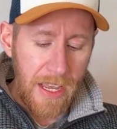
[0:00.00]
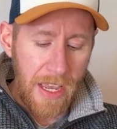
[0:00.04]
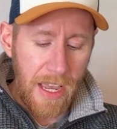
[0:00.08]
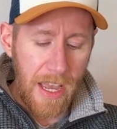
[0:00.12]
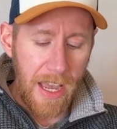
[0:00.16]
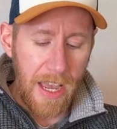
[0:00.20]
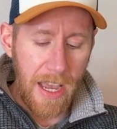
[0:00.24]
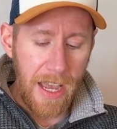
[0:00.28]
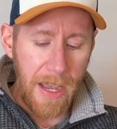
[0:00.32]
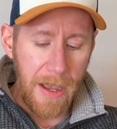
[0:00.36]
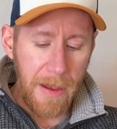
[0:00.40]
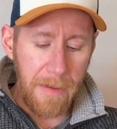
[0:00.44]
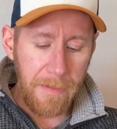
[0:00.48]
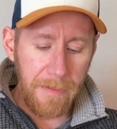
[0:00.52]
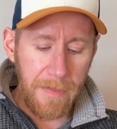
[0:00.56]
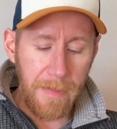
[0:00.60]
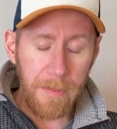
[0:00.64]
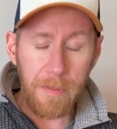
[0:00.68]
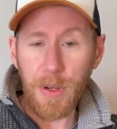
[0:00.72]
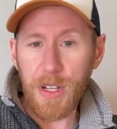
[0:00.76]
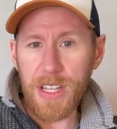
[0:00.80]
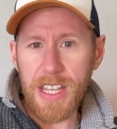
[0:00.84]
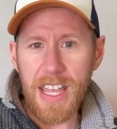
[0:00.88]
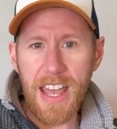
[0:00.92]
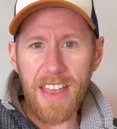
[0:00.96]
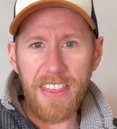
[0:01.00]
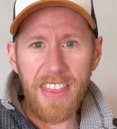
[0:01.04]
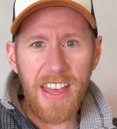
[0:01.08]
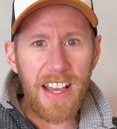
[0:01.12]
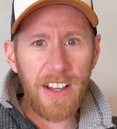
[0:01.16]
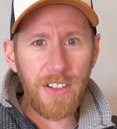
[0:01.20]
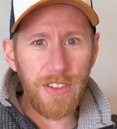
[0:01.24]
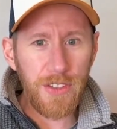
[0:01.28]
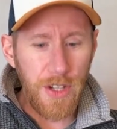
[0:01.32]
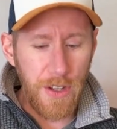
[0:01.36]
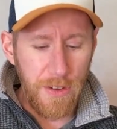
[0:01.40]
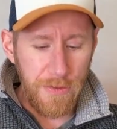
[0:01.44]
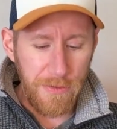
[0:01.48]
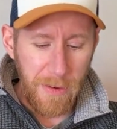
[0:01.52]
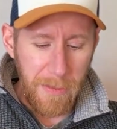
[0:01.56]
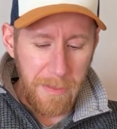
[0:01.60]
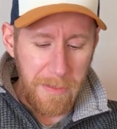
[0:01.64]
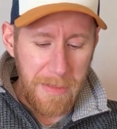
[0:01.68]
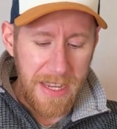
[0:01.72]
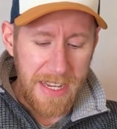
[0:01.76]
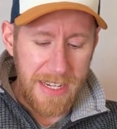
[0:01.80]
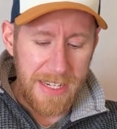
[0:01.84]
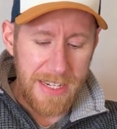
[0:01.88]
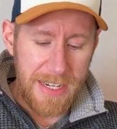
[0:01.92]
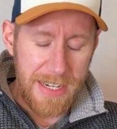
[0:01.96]
But yeah, that'll do from
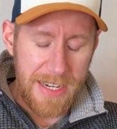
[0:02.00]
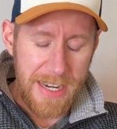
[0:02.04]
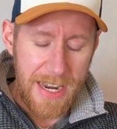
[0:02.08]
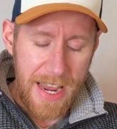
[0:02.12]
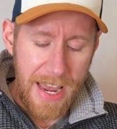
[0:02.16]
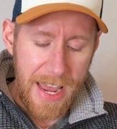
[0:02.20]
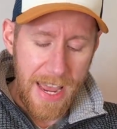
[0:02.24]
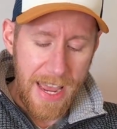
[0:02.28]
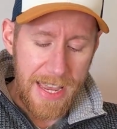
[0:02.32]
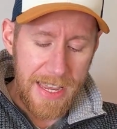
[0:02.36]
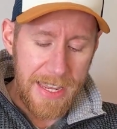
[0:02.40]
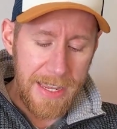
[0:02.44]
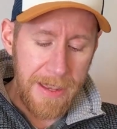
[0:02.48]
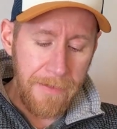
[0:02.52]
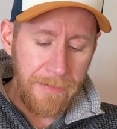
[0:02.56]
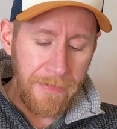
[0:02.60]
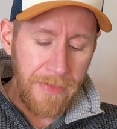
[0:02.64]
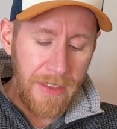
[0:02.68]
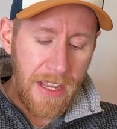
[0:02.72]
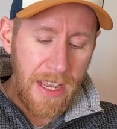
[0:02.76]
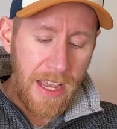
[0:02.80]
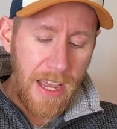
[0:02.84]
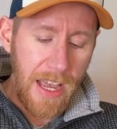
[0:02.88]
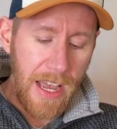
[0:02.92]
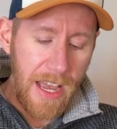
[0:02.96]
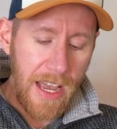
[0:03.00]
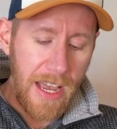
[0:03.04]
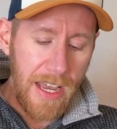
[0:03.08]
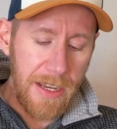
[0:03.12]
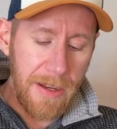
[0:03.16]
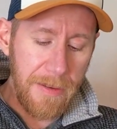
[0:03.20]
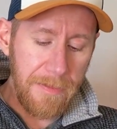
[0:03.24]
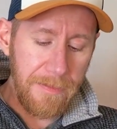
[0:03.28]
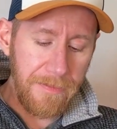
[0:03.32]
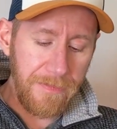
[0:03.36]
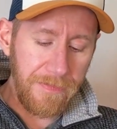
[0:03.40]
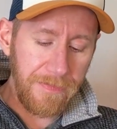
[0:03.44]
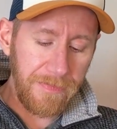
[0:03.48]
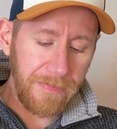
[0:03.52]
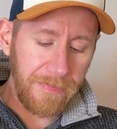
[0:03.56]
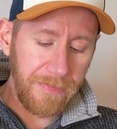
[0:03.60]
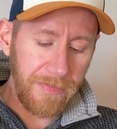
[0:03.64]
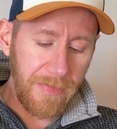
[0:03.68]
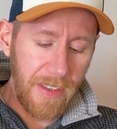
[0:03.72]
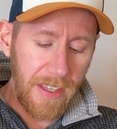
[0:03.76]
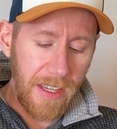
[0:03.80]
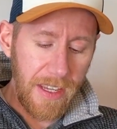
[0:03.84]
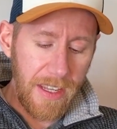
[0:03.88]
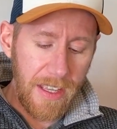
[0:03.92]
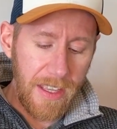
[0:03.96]
me today.
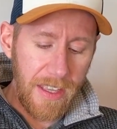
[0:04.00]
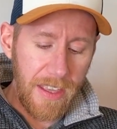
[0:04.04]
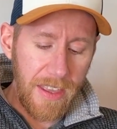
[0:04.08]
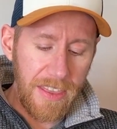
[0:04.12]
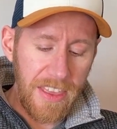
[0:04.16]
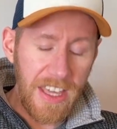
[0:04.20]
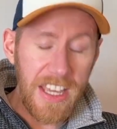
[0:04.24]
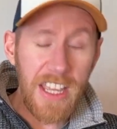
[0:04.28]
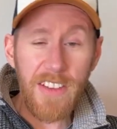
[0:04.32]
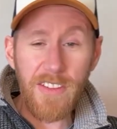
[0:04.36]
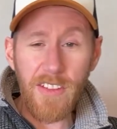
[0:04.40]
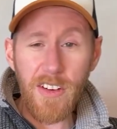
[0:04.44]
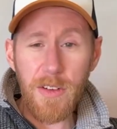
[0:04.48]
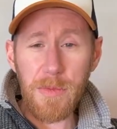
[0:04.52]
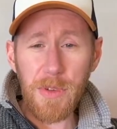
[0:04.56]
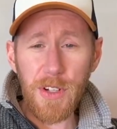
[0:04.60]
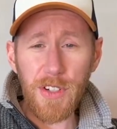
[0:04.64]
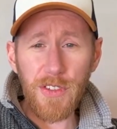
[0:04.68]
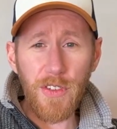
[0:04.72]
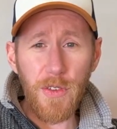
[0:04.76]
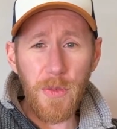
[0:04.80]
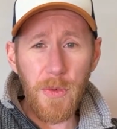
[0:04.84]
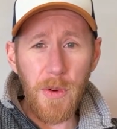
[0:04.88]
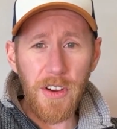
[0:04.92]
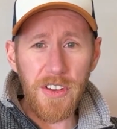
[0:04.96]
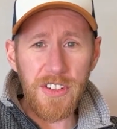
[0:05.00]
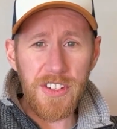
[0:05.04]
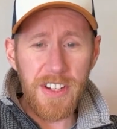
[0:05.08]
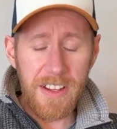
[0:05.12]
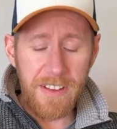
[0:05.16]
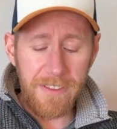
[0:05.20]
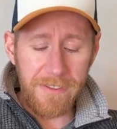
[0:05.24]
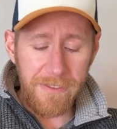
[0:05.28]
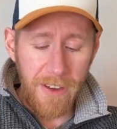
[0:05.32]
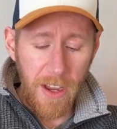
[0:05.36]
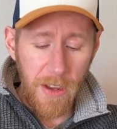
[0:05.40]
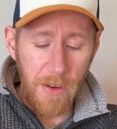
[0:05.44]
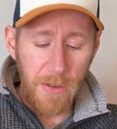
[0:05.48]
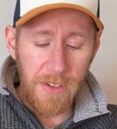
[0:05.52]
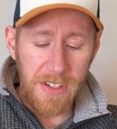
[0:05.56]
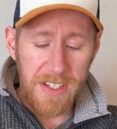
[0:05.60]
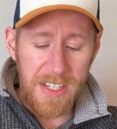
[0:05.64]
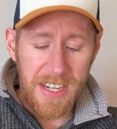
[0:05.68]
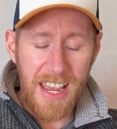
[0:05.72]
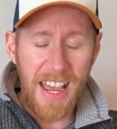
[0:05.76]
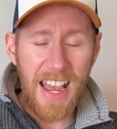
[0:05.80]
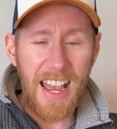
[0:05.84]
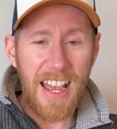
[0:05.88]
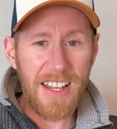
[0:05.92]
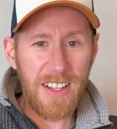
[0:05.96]
Thank you very much for watching, folks.
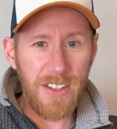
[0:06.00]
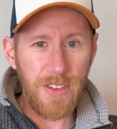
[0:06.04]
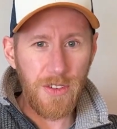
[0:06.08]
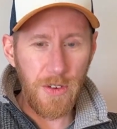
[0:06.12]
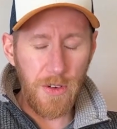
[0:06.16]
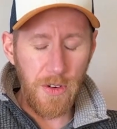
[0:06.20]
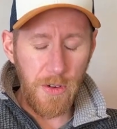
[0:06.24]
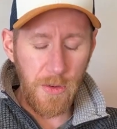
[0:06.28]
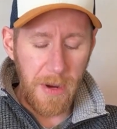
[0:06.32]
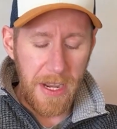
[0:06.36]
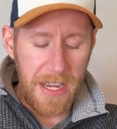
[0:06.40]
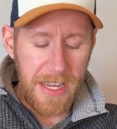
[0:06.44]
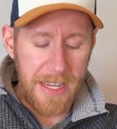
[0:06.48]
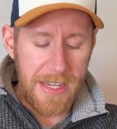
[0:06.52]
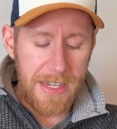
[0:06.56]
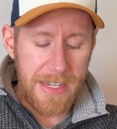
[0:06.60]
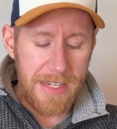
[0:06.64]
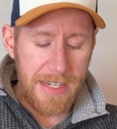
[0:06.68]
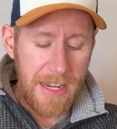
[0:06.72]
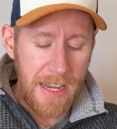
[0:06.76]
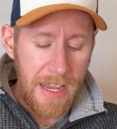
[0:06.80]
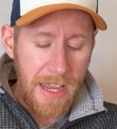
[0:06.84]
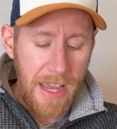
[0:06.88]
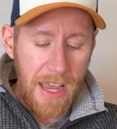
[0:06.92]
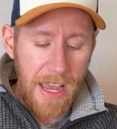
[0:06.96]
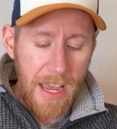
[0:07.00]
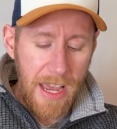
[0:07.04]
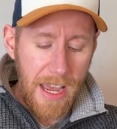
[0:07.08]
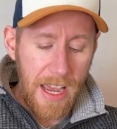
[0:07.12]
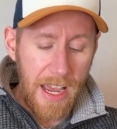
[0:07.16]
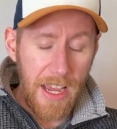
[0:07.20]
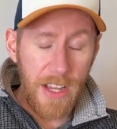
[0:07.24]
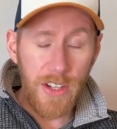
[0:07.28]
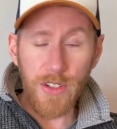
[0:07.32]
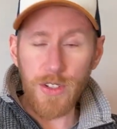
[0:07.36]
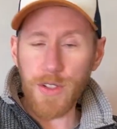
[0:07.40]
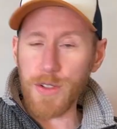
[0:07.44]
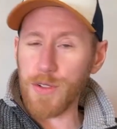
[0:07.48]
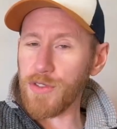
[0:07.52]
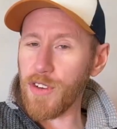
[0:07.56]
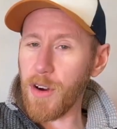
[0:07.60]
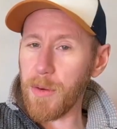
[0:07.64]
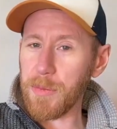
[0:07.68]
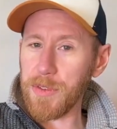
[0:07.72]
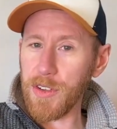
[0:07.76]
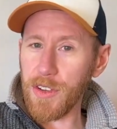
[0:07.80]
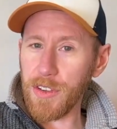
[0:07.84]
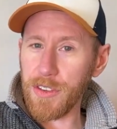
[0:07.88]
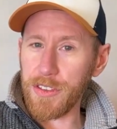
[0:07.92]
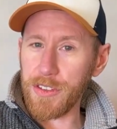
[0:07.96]
As always, do
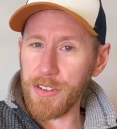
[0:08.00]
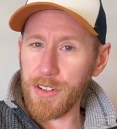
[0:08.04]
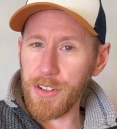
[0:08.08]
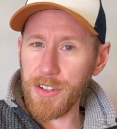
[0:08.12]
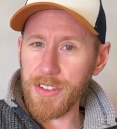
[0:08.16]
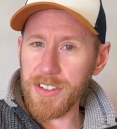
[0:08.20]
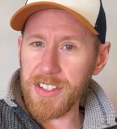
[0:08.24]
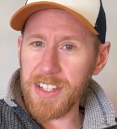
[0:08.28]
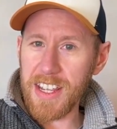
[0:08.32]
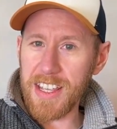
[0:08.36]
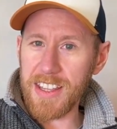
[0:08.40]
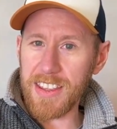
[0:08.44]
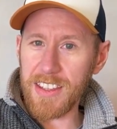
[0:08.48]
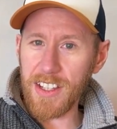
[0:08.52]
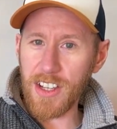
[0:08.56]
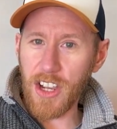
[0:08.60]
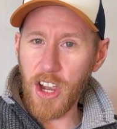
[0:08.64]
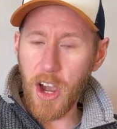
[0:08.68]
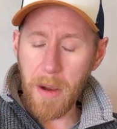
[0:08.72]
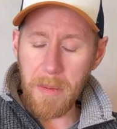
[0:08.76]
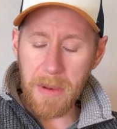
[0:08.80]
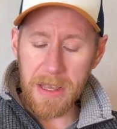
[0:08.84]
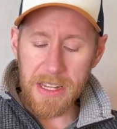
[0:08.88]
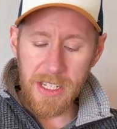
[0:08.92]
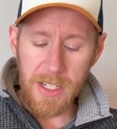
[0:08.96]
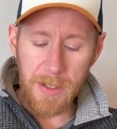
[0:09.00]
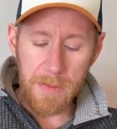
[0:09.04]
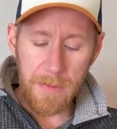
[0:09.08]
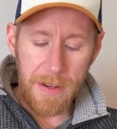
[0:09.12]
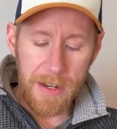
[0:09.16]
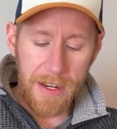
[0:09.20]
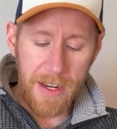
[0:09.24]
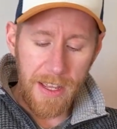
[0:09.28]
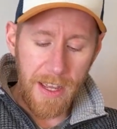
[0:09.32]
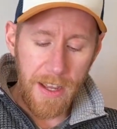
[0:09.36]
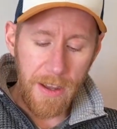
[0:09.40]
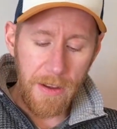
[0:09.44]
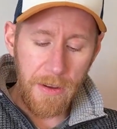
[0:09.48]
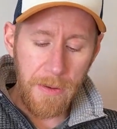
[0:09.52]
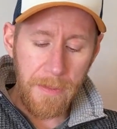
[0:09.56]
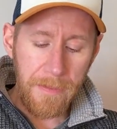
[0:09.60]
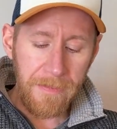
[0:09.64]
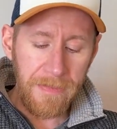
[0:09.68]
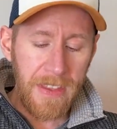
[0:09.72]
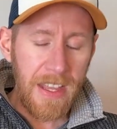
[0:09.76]
drop your thoughts in the comments below.